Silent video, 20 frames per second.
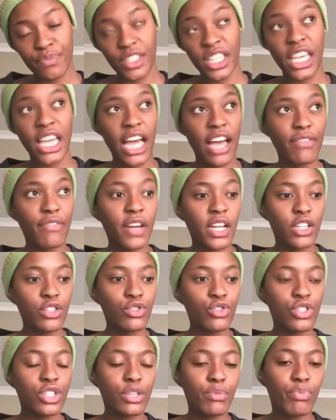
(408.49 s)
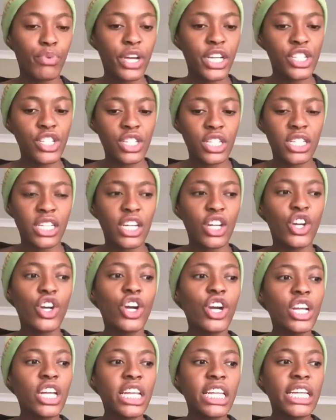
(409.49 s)
Yeah, I fell into depression
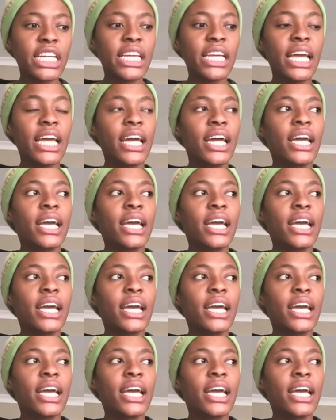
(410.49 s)
early